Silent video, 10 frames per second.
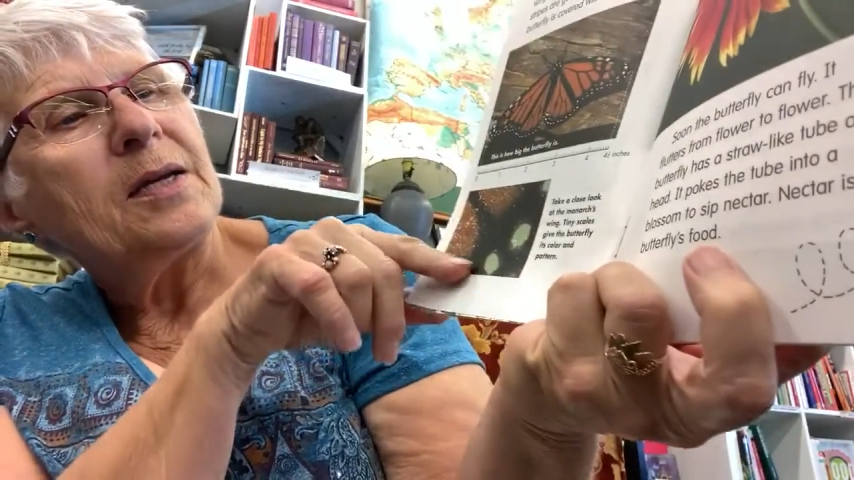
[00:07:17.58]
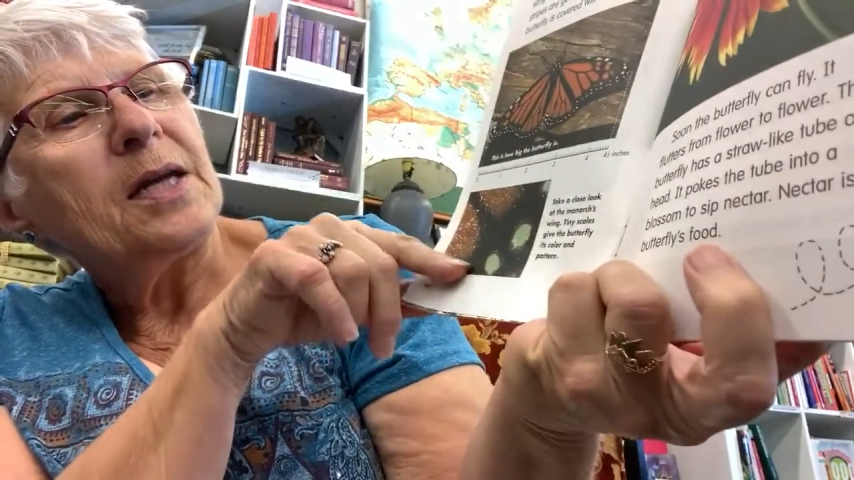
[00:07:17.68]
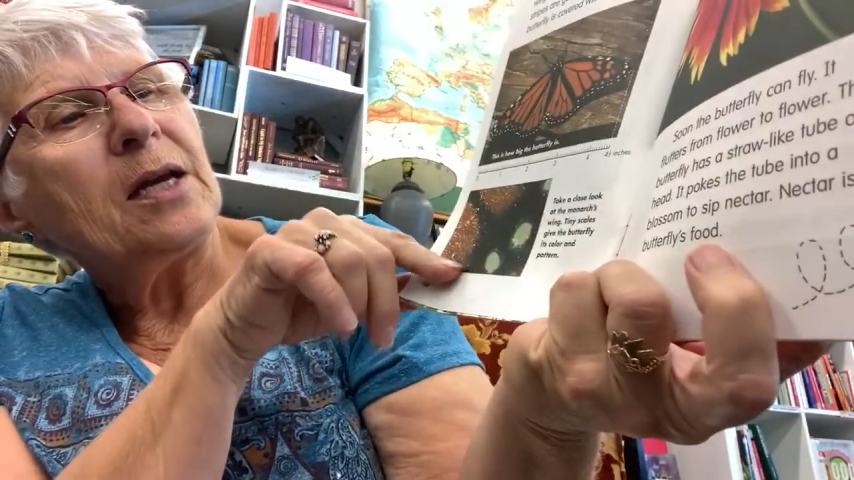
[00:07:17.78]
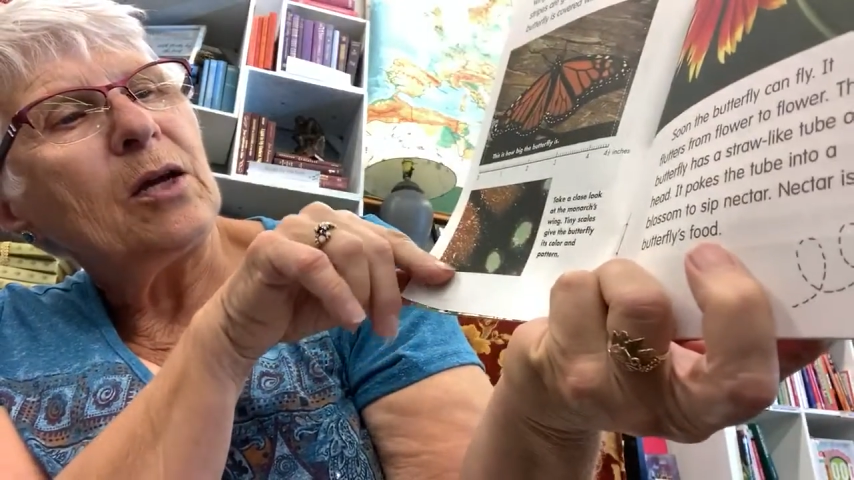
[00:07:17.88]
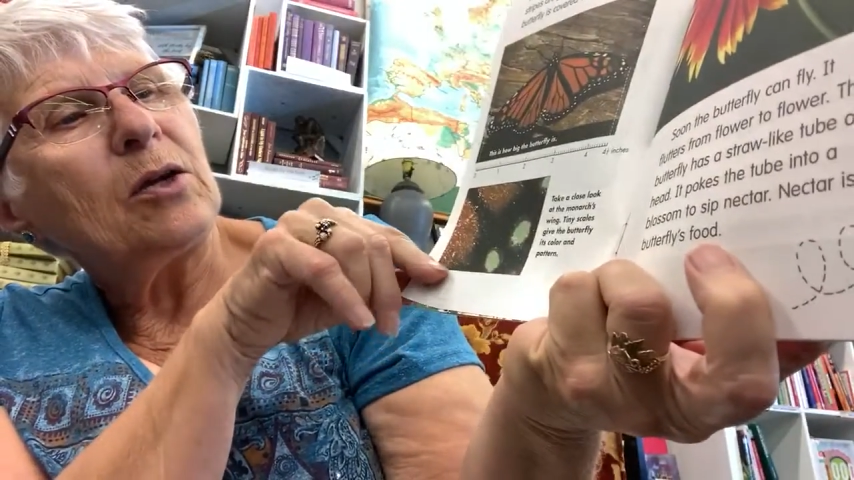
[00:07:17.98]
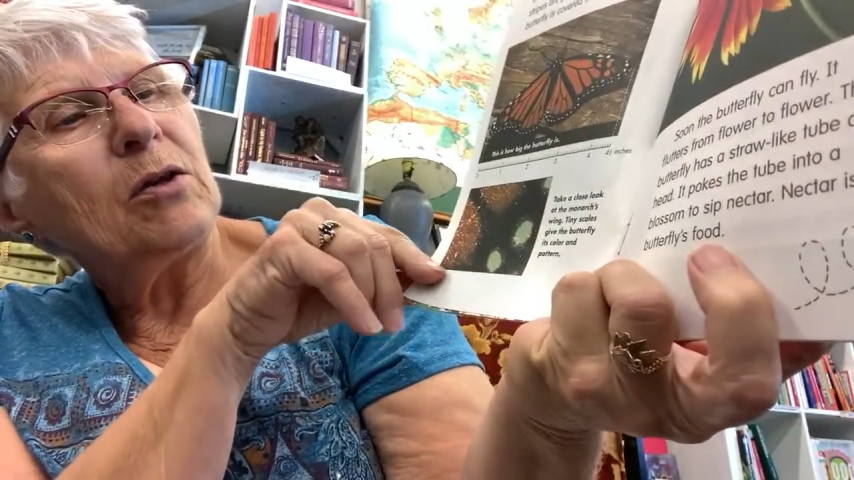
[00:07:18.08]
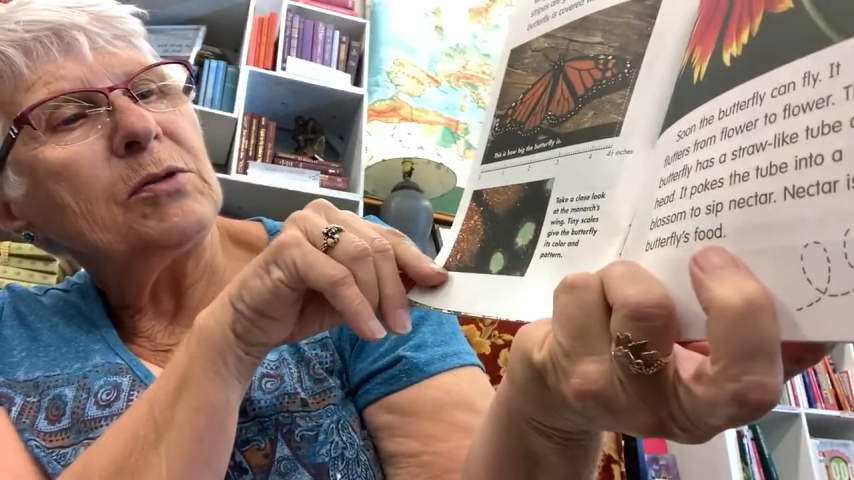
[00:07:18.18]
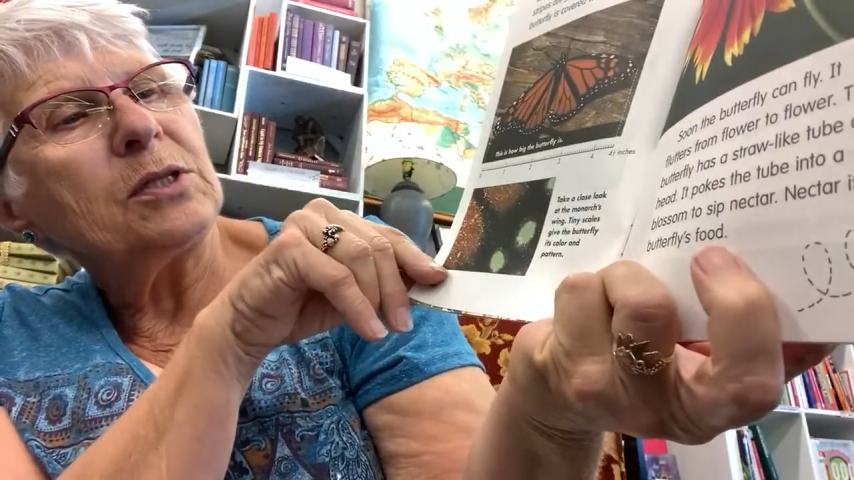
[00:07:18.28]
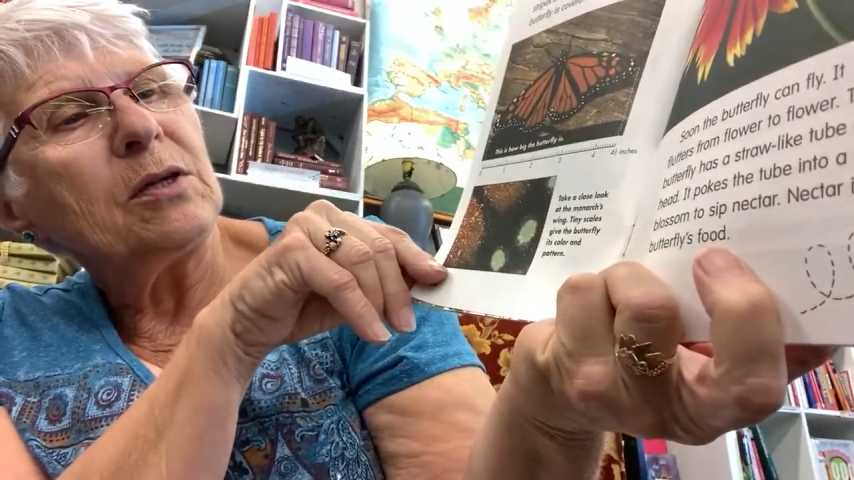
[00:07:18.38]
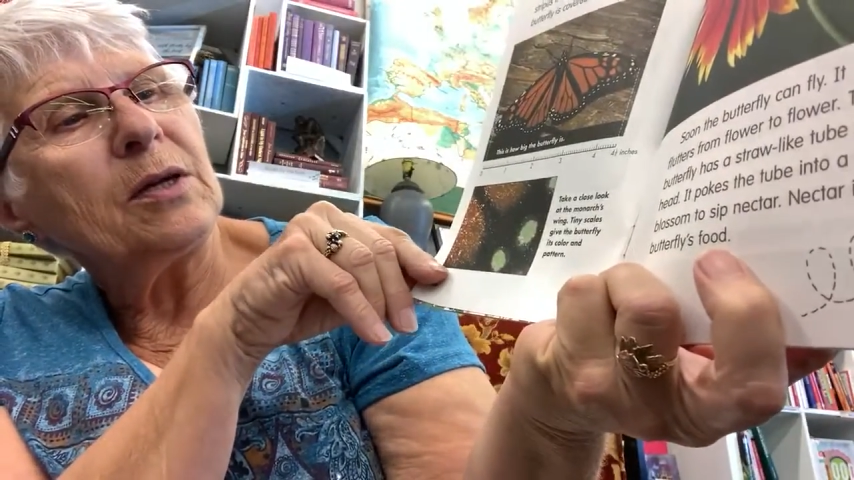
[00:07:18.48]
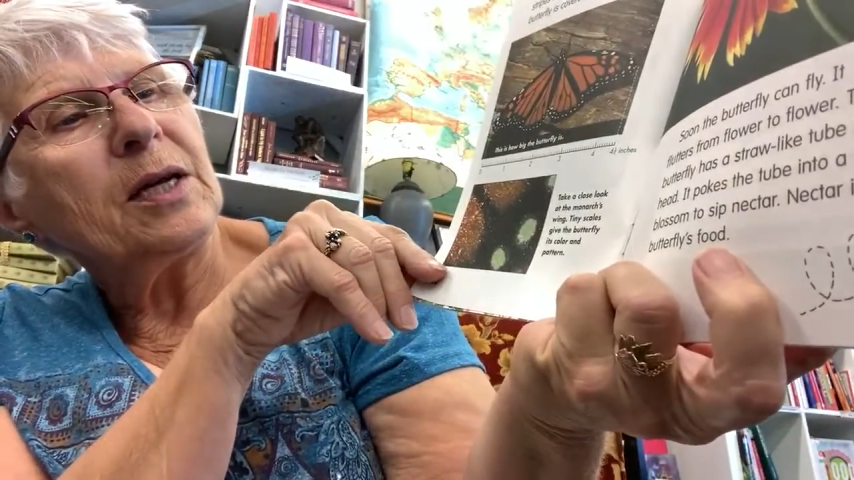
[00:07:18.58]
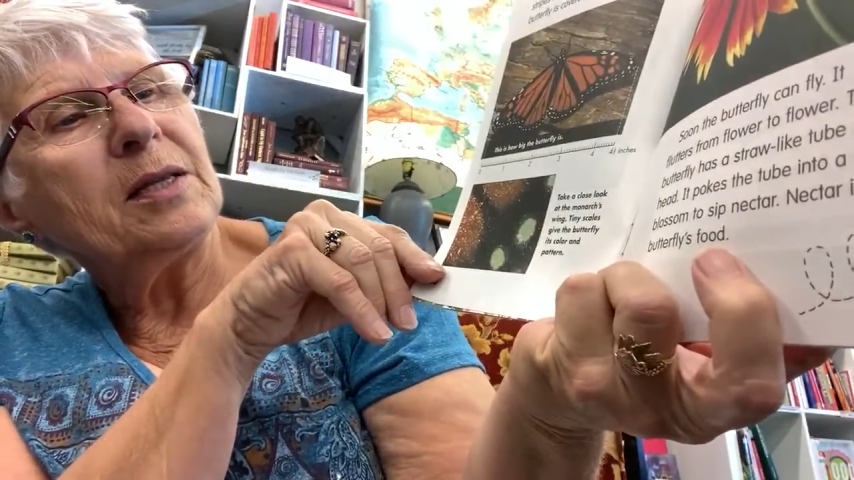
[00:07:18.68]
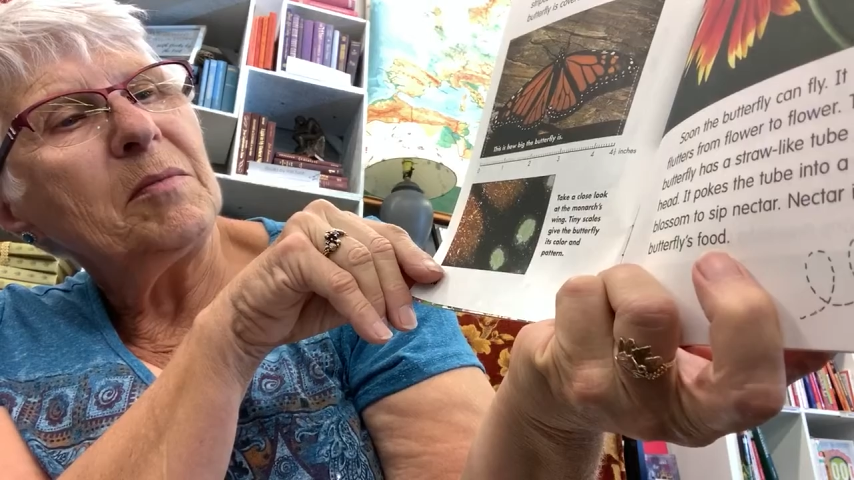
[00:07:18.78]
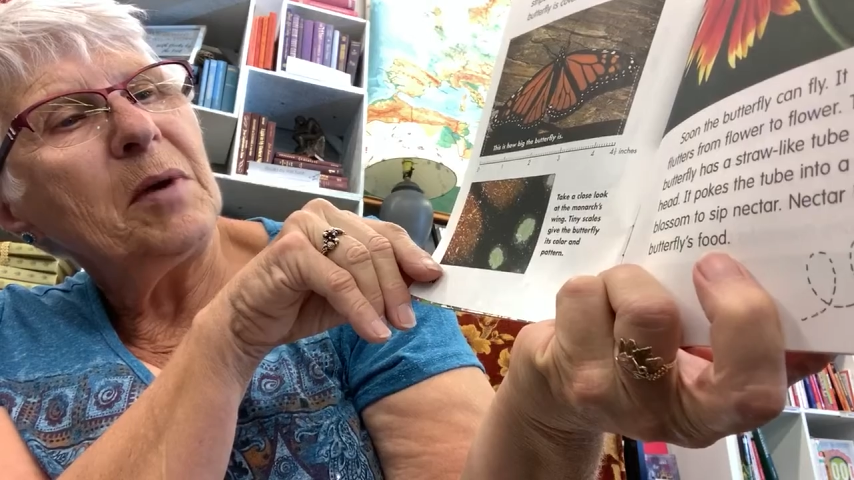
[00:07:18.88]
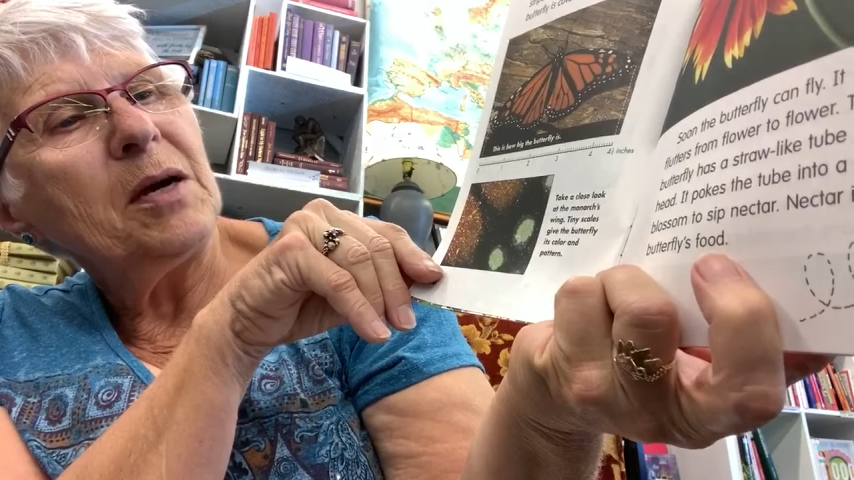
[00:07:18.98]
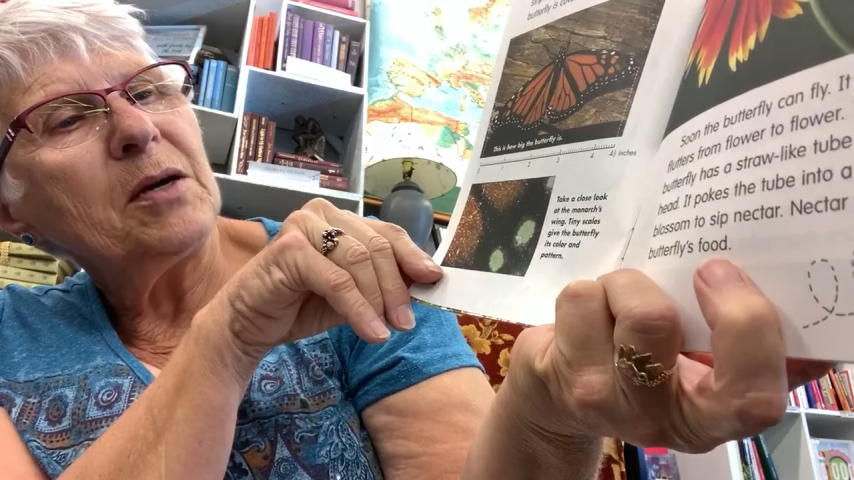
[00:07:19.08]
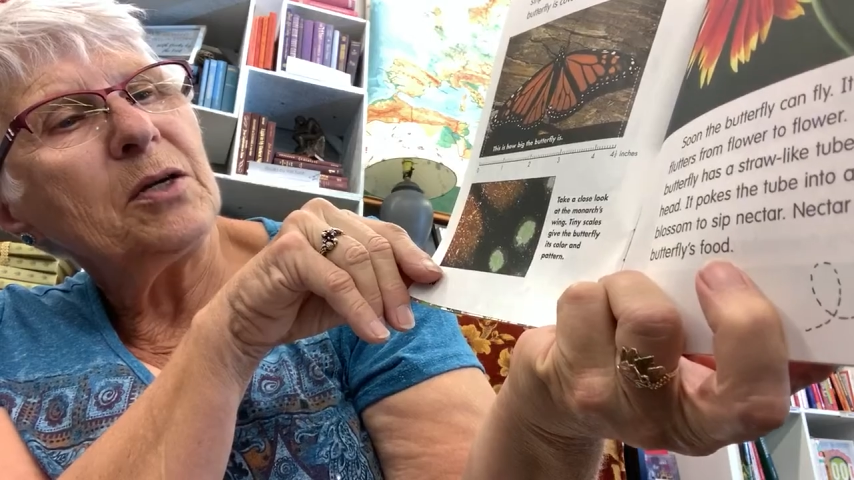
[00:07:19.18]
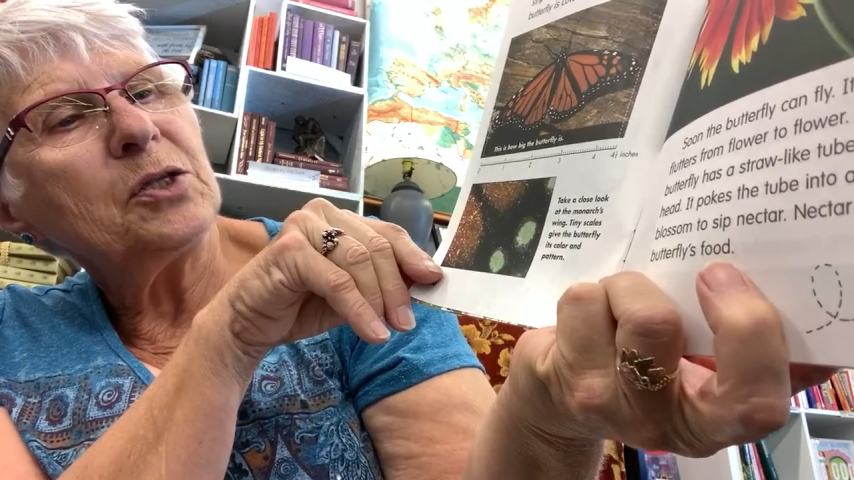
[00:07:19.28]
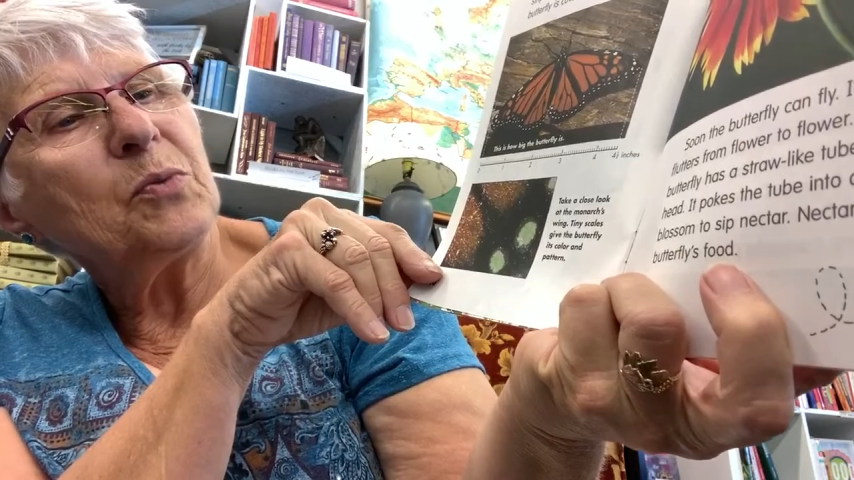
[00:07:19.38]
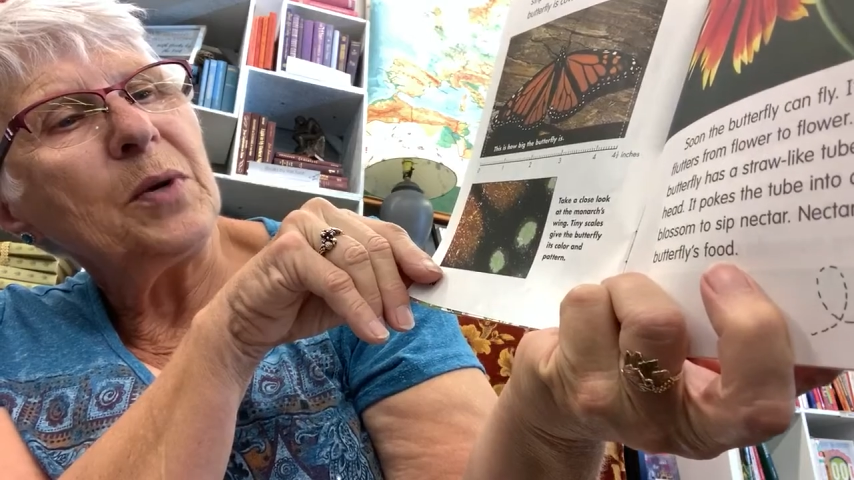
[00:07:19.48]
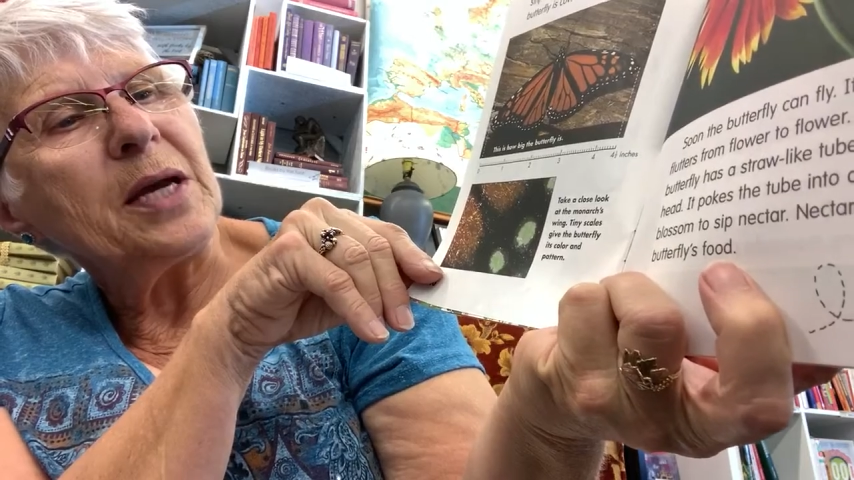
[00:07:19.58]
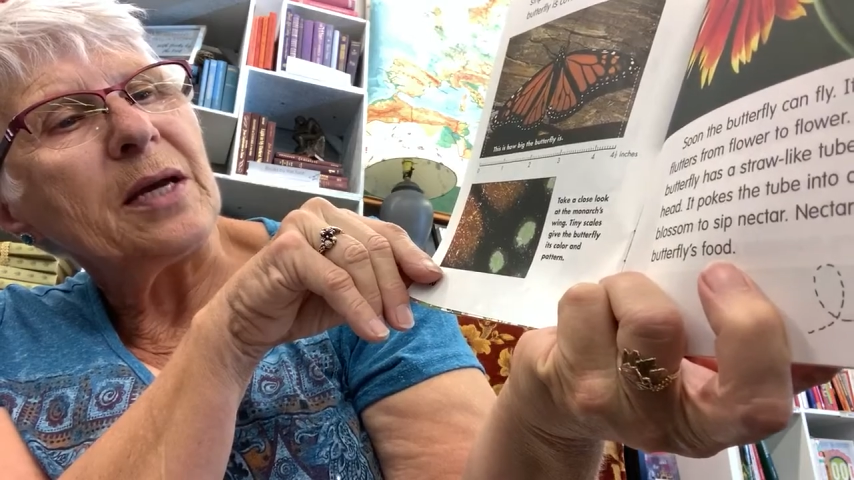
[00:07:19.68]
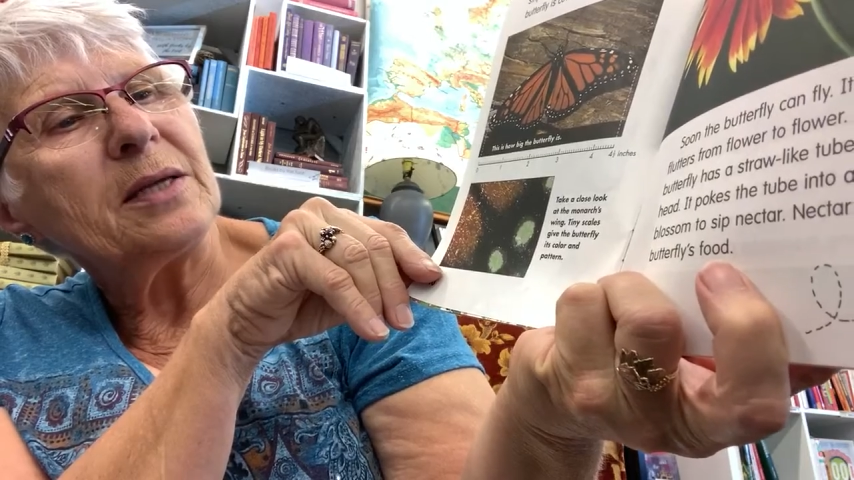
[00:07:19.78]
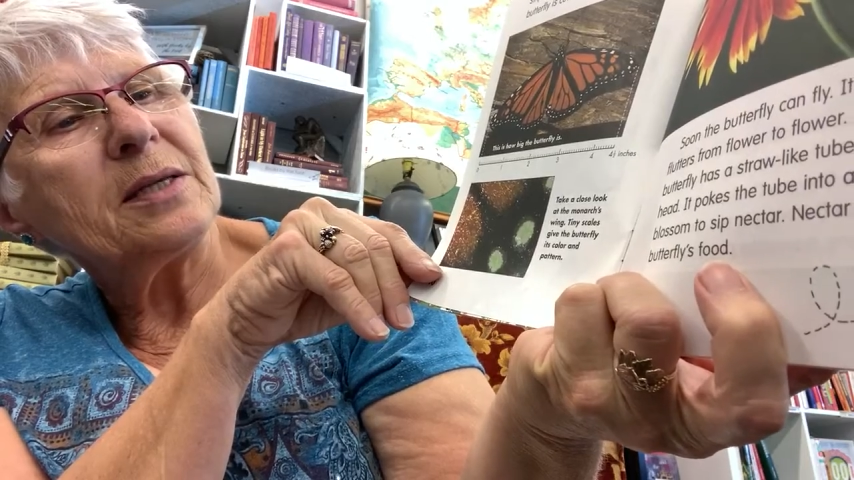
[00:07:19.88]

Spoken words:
Take a close look at the monarch's wing.